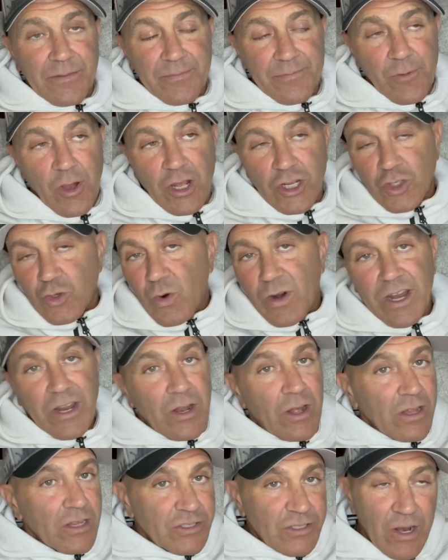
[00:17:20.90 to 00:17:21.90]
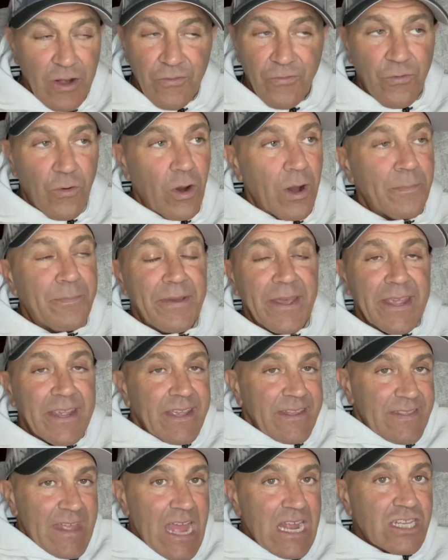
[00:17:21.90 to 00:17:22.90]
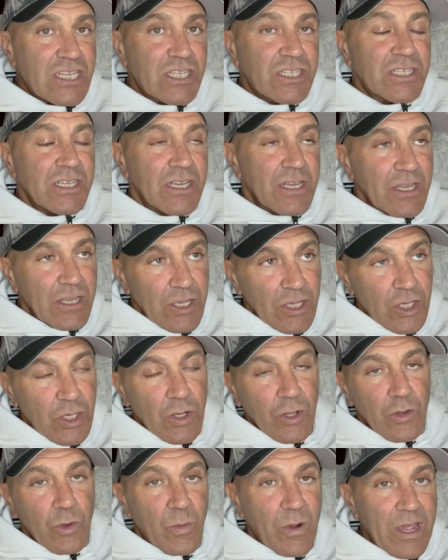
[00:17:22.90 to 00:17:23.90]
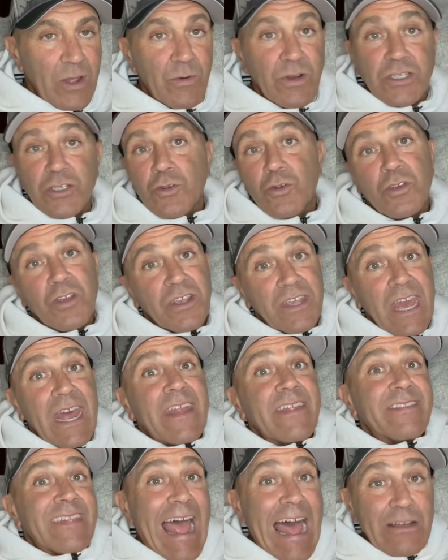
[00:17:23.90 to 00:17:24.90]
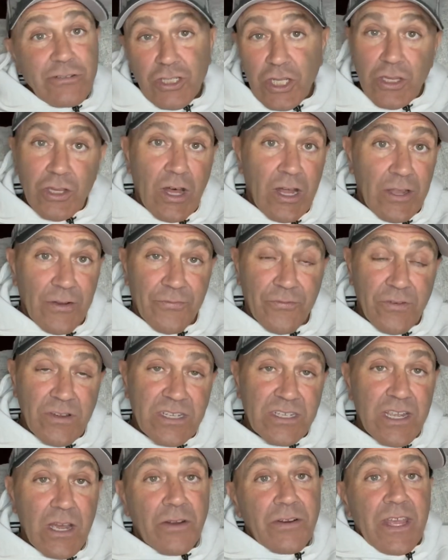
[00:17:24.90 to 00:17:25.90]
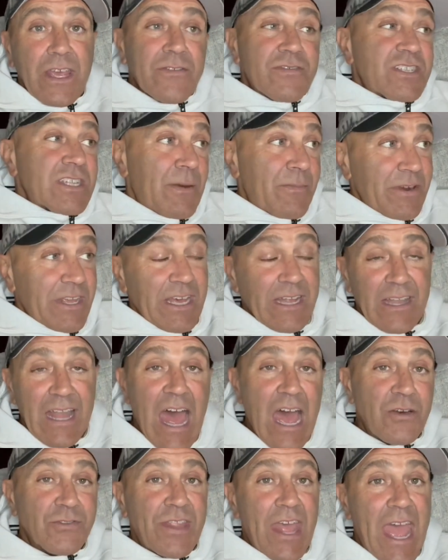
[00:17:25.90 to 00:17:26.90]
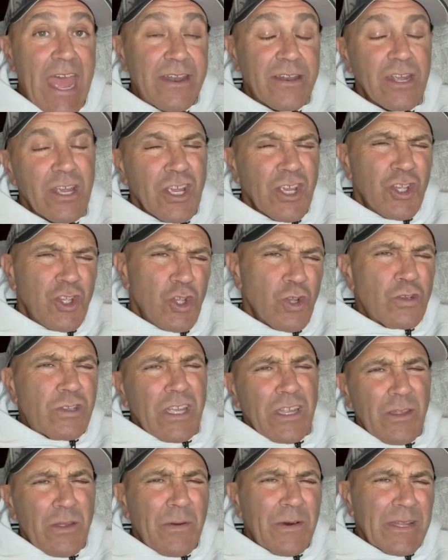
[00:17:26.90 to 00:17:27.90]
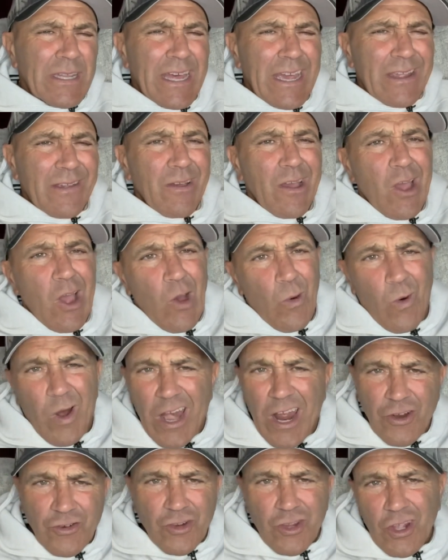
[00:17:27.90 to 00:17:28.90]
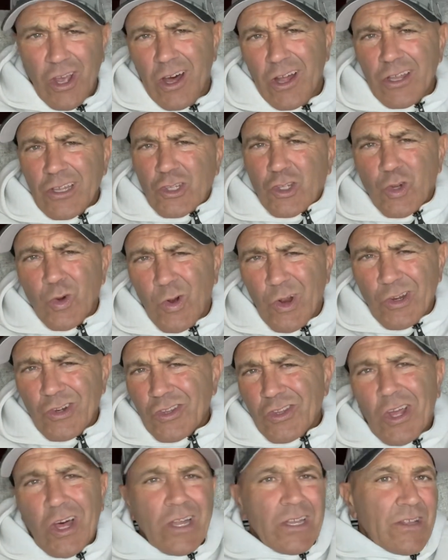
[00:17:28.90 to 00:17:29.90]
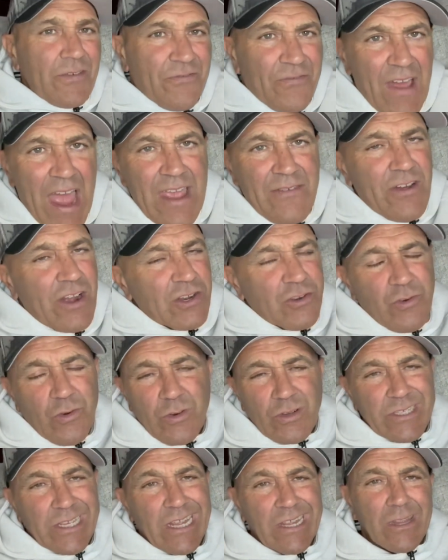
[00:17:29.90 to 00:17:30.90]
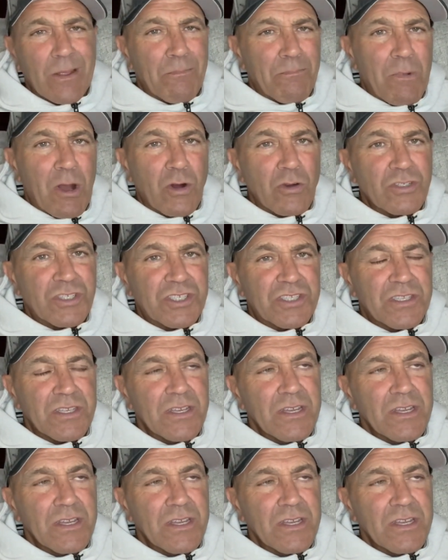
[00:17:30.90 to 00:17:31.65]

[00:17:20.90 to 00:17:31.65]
or $20 on a 4-pick, and that's the way it was. You could get a $1,000 freeze out if somebody allowed that. Usually they were $100, $200, $500 was the most.